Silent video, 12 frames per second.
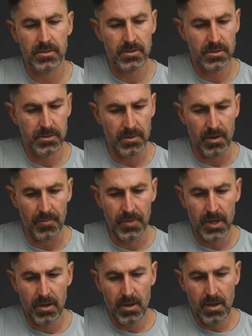So
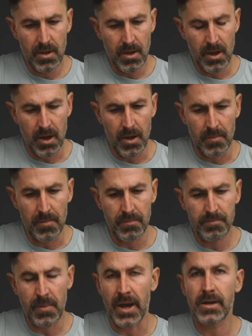
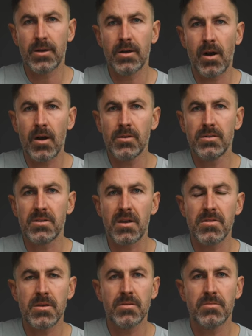buy good cards, and I
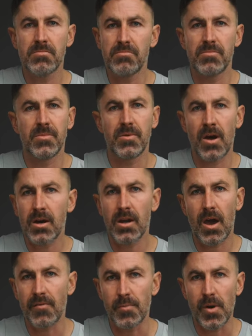think you're not going
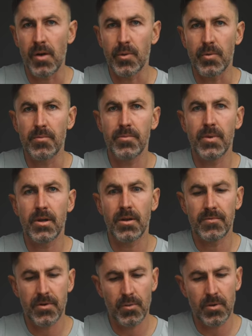to have a problem. And
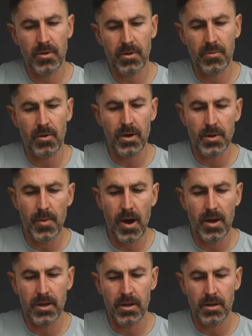if you're really worried
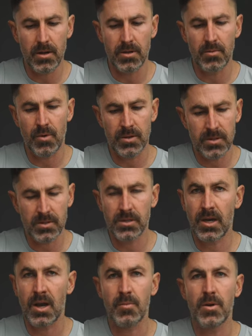about it and you want this
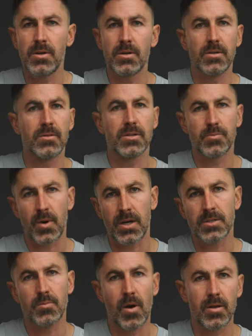camera, you could just buy
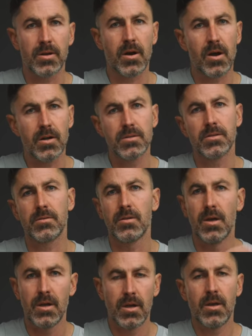smaller cards
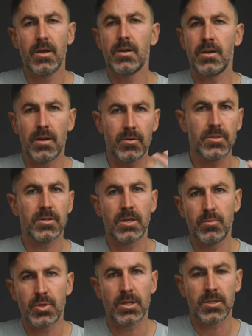and, you know, just
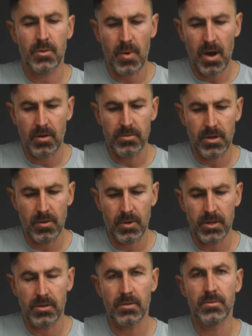keep changing them out. That
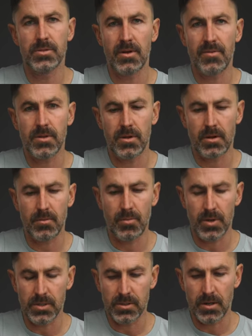way you don't lose everything,
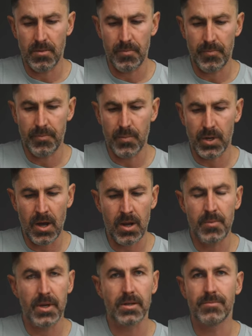but not
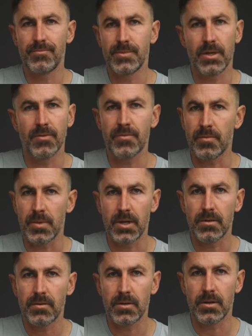a big deal for
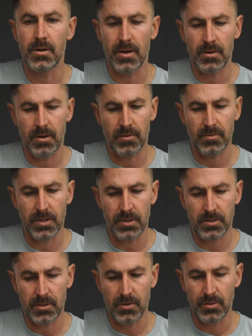me. You know, I don't think
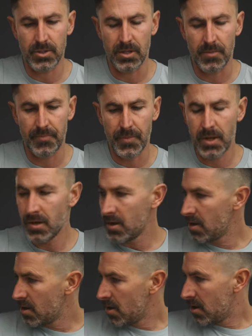it's a huge deal.
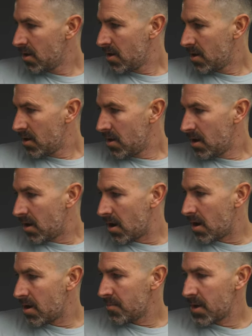
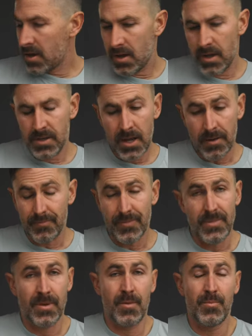And yeah,
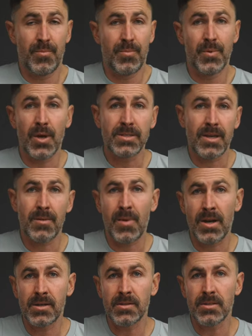plus and
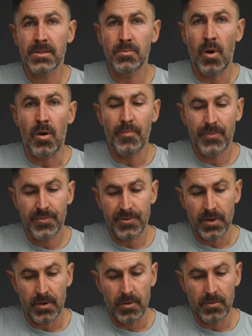minus, it's small.
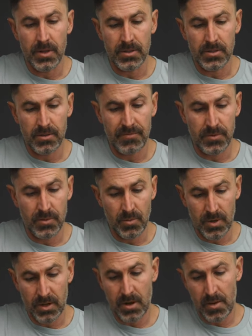So if you
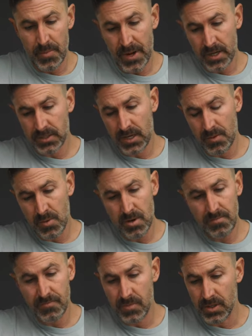want a compact
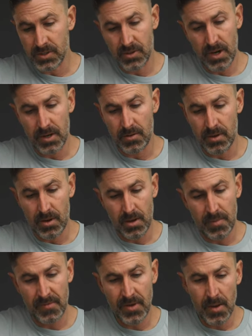camera, it's great.
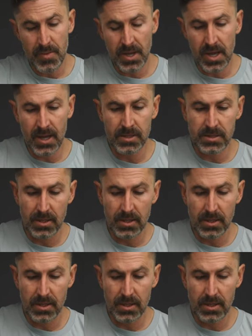I've got big hands.